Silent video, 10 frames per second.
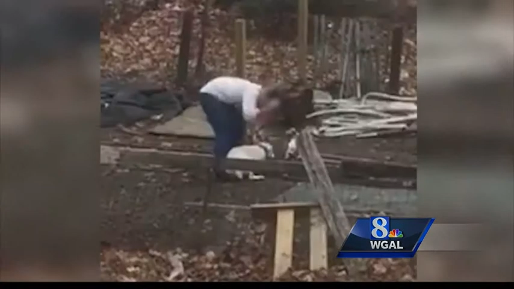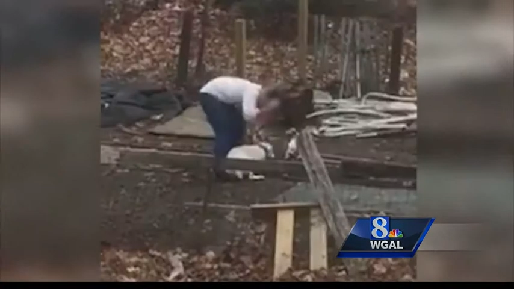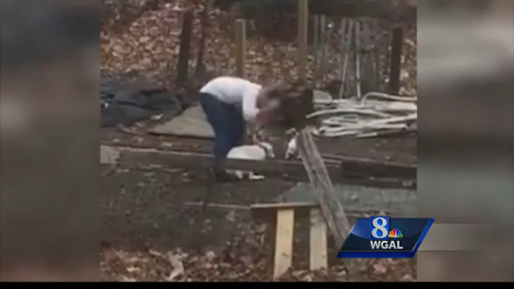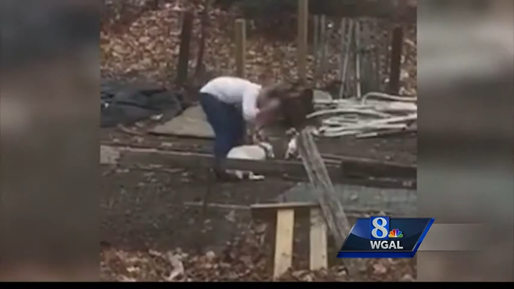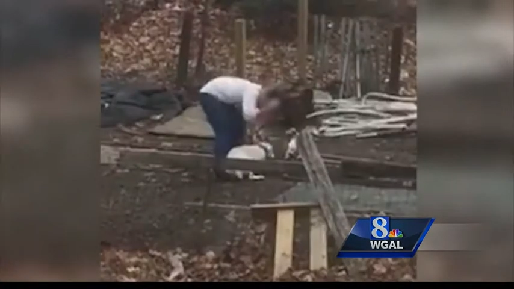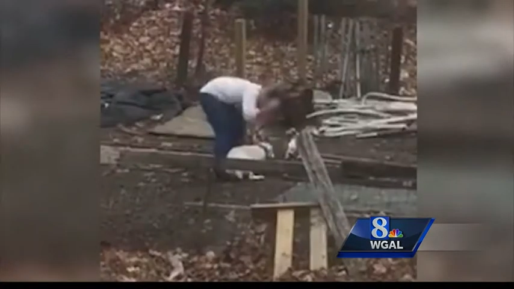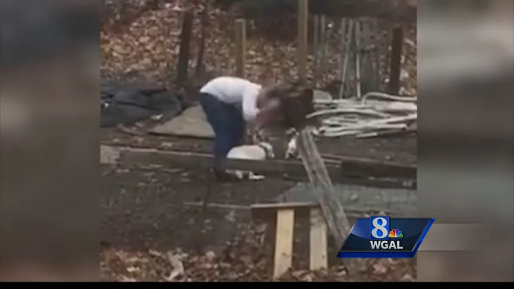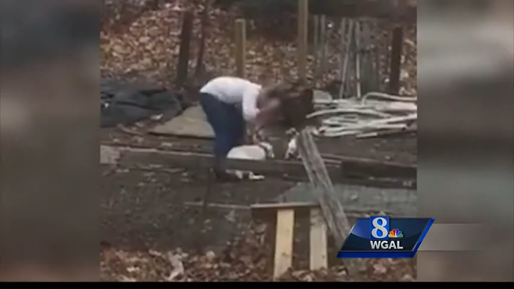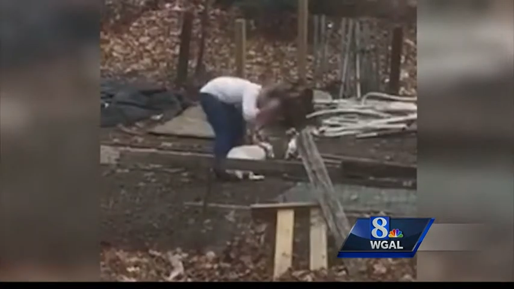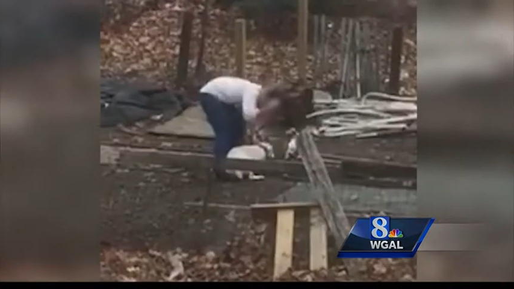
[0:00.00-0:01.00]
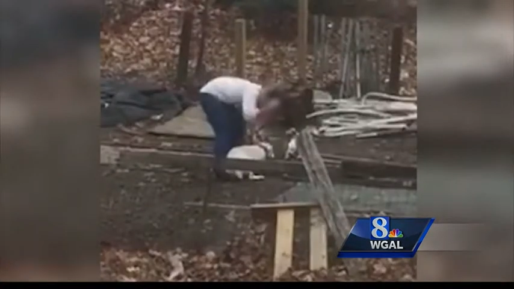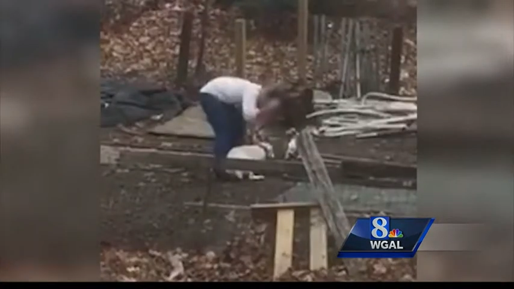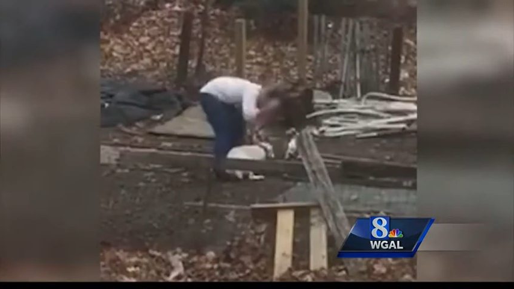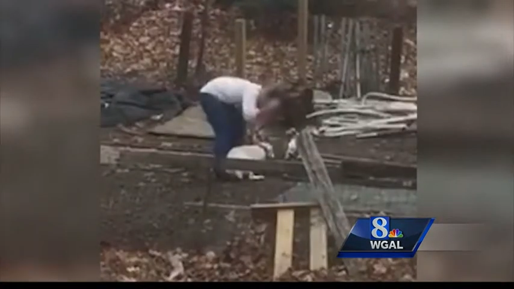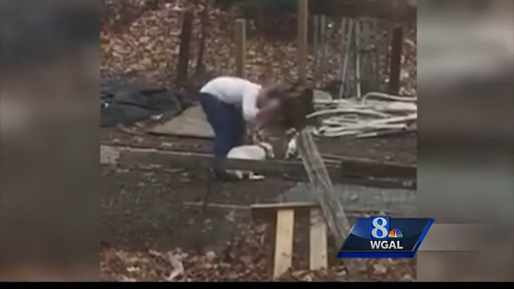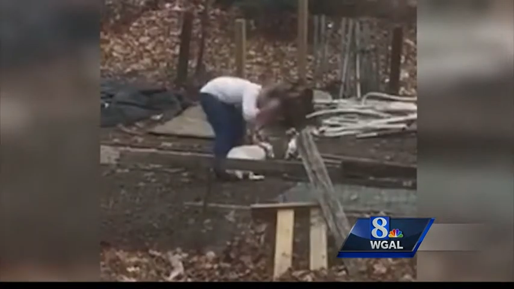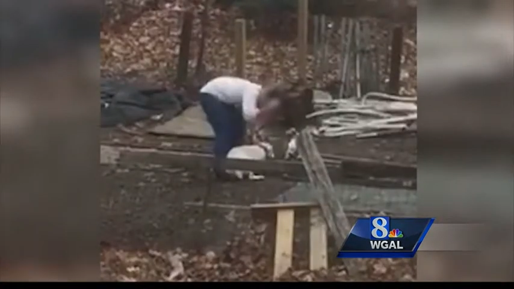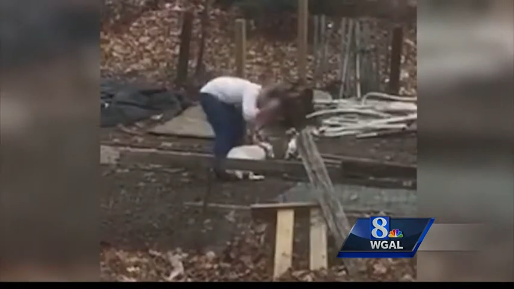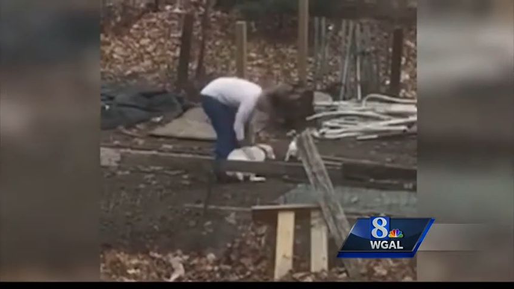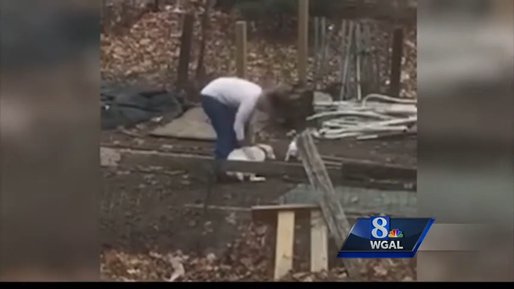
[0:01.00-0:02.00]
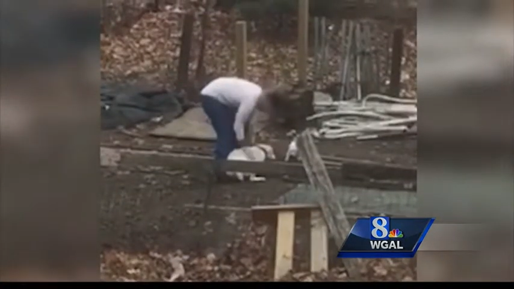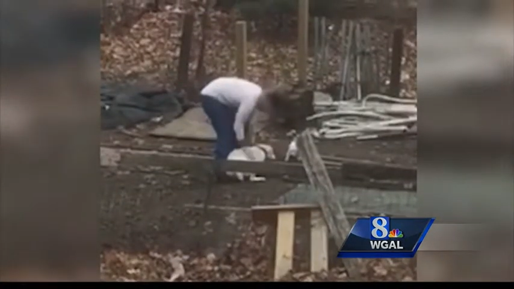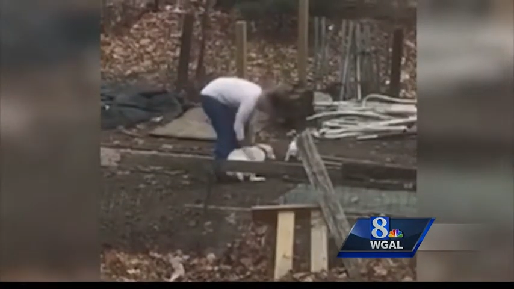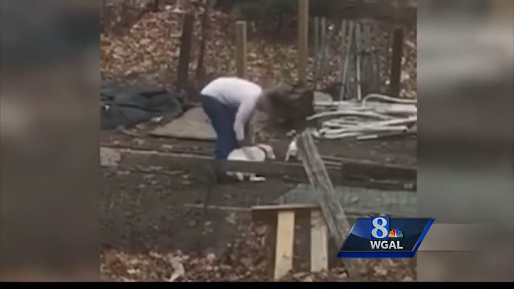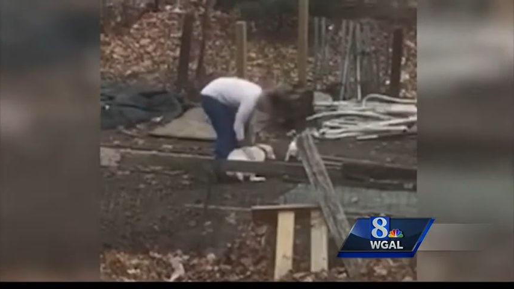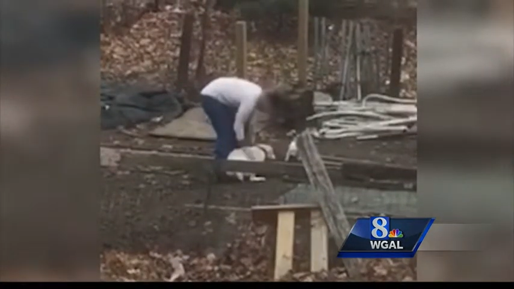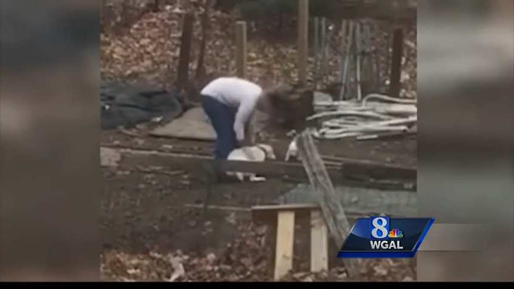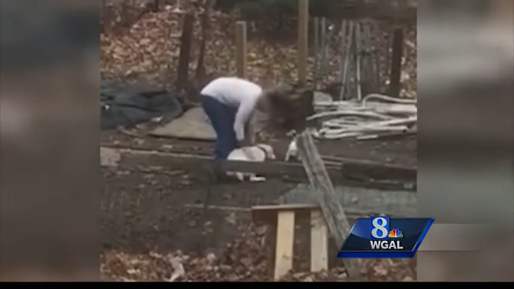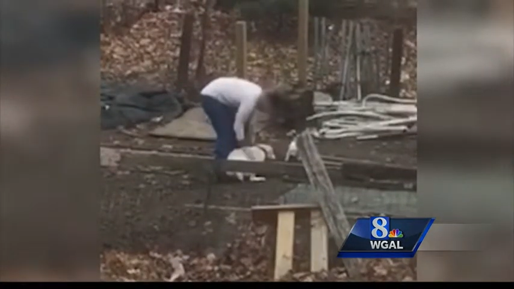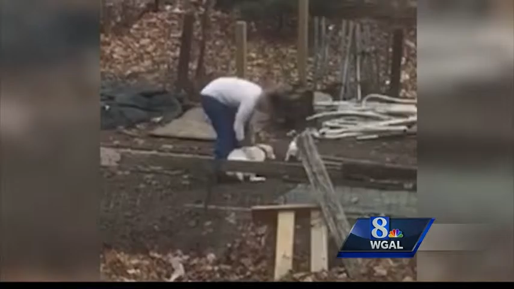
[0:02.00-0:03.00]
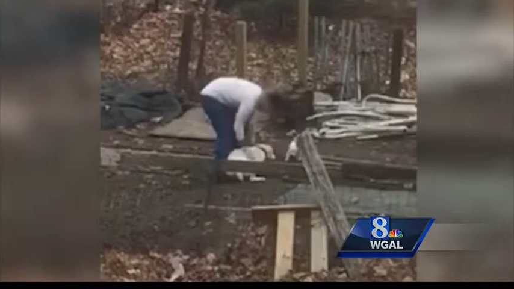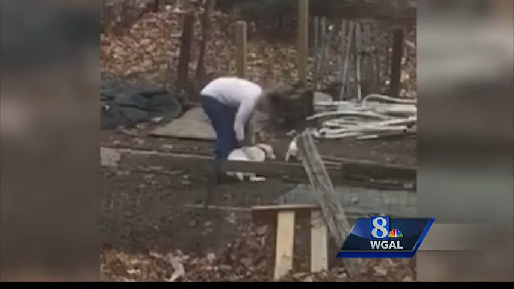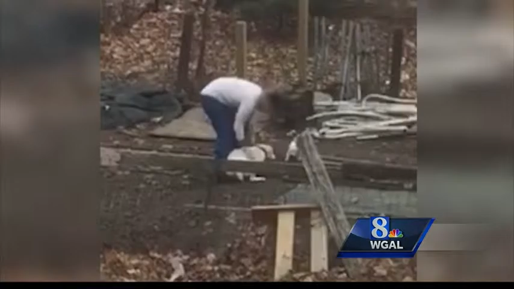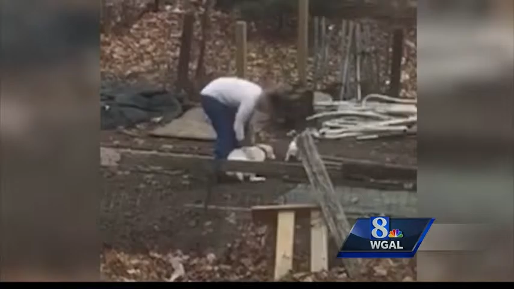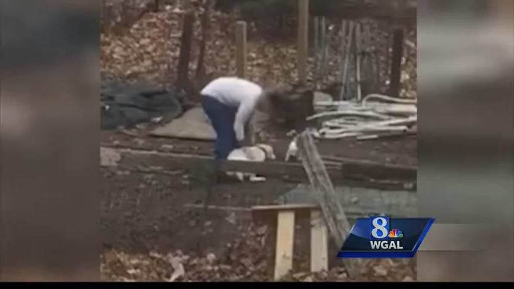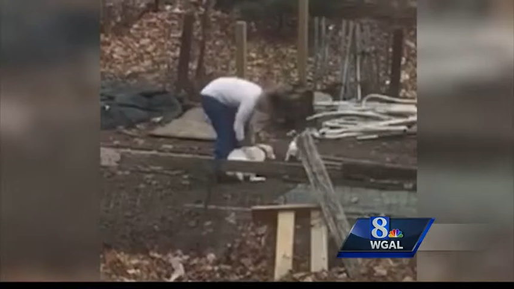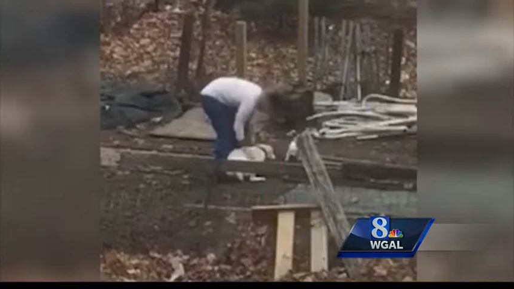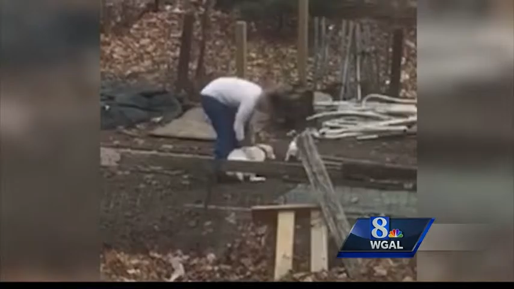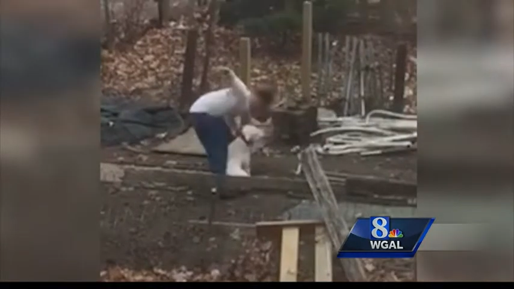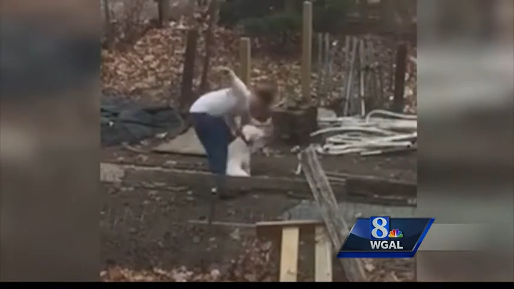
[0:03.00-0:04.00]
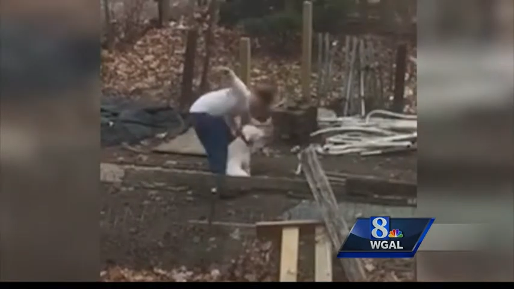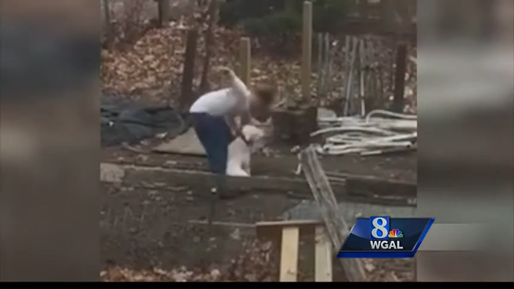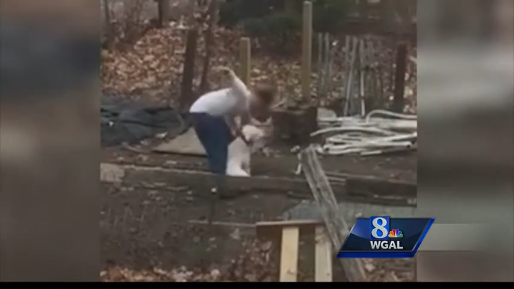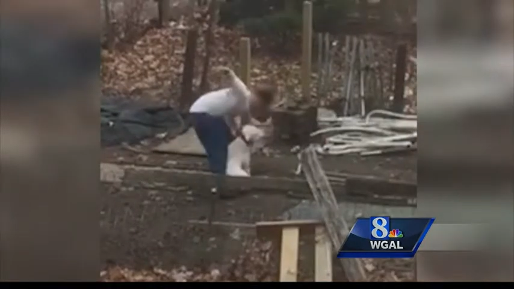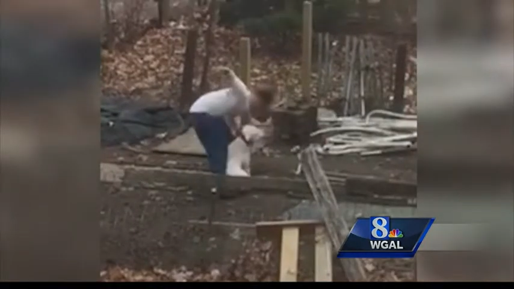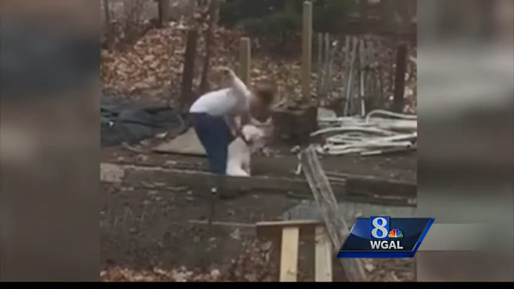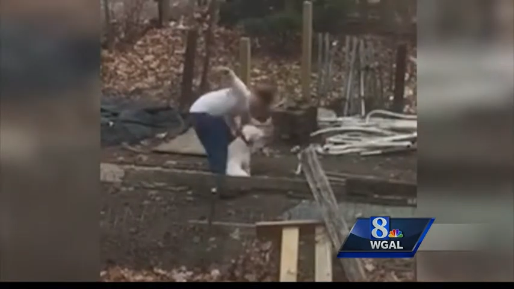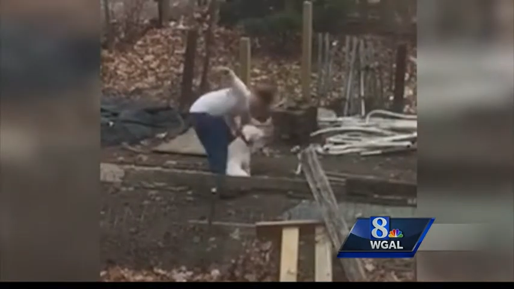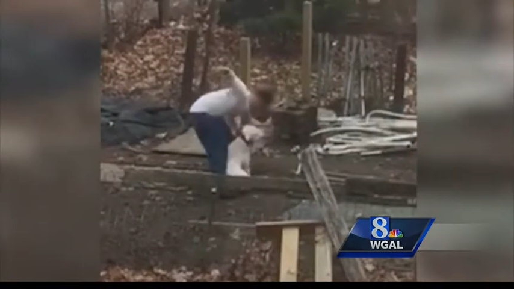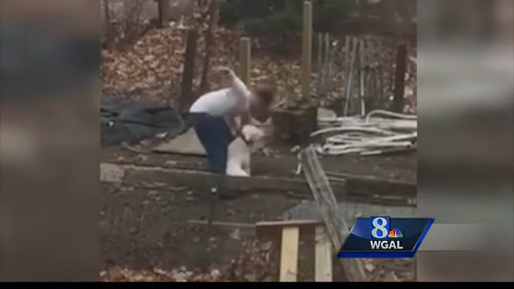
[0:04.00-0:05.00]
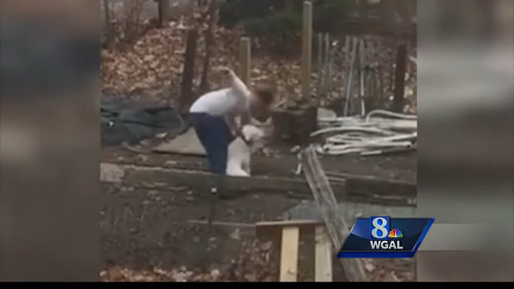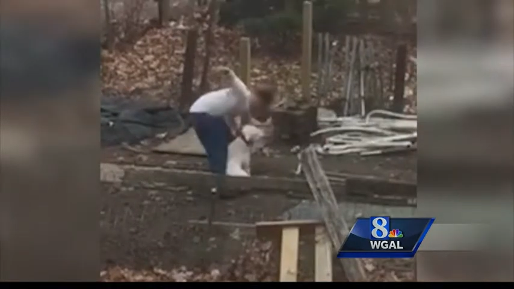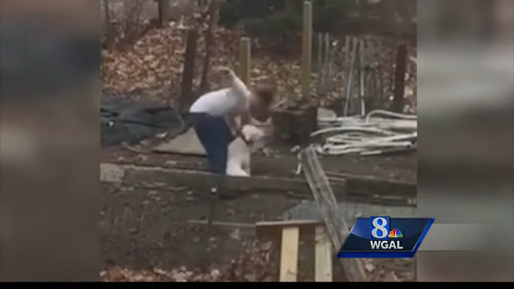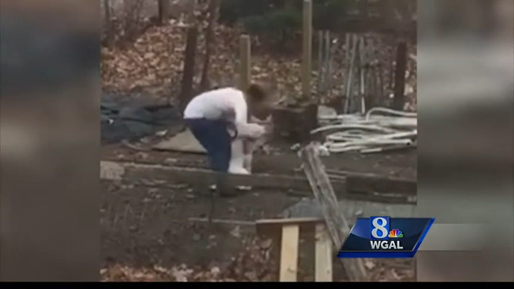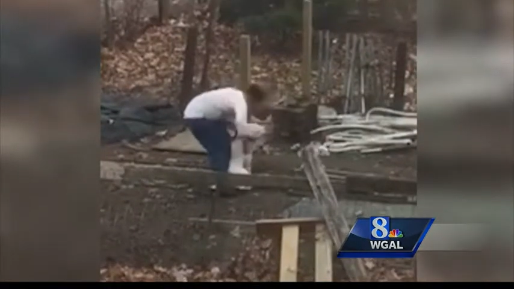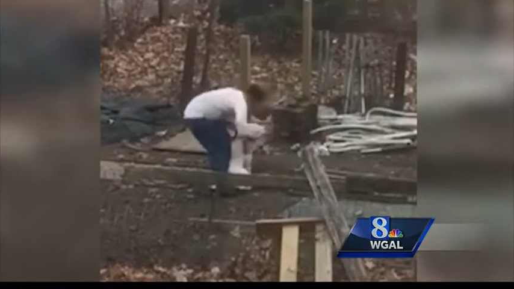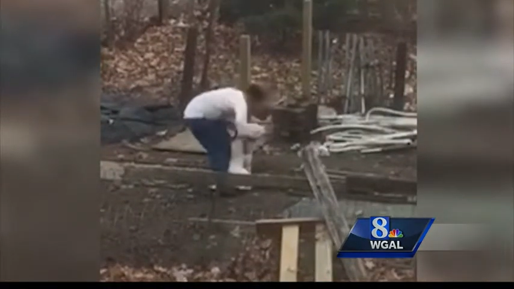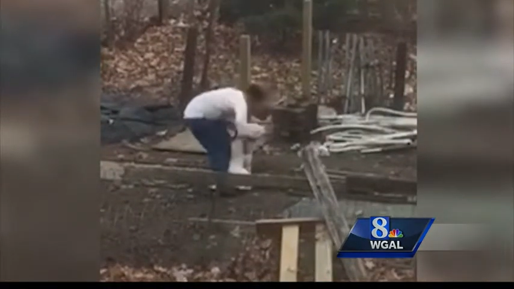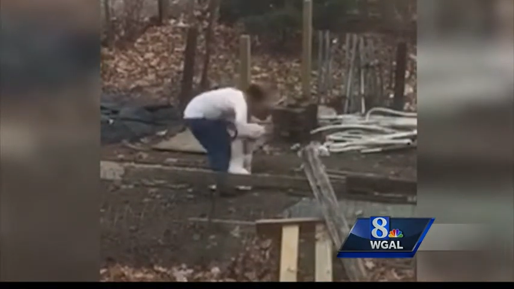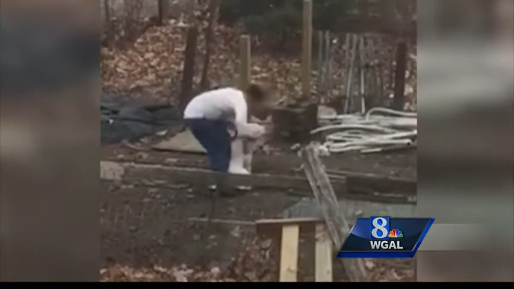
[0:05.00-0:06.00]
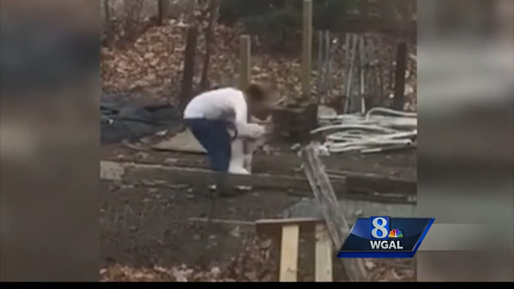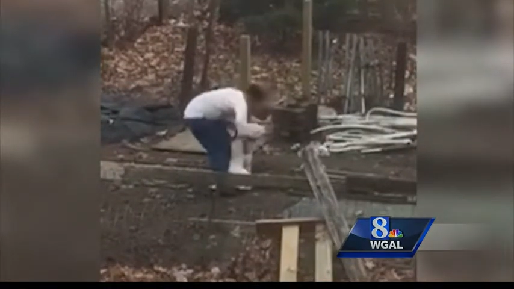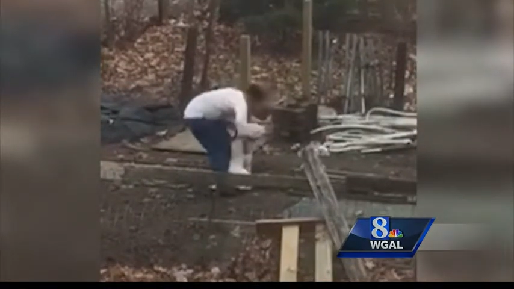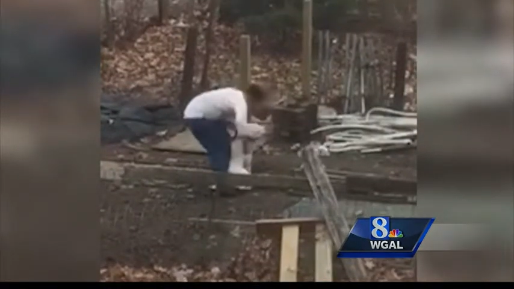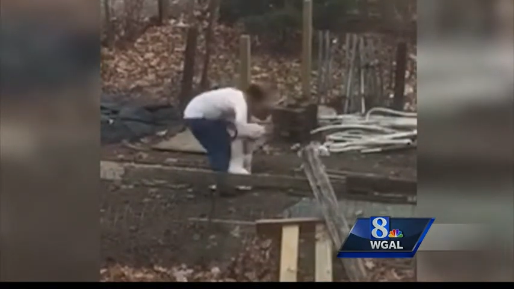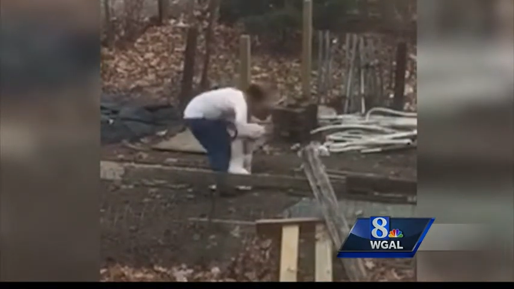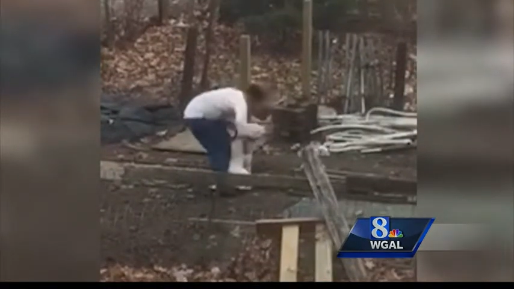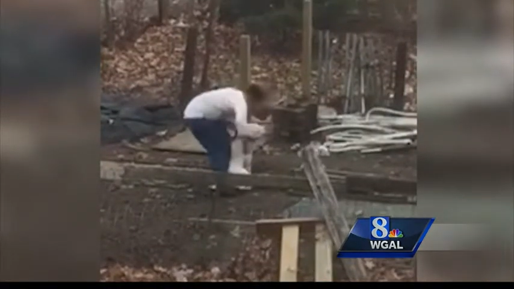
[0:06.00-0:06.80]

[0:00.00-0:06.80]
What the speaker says: Nobody's mouth can be seen.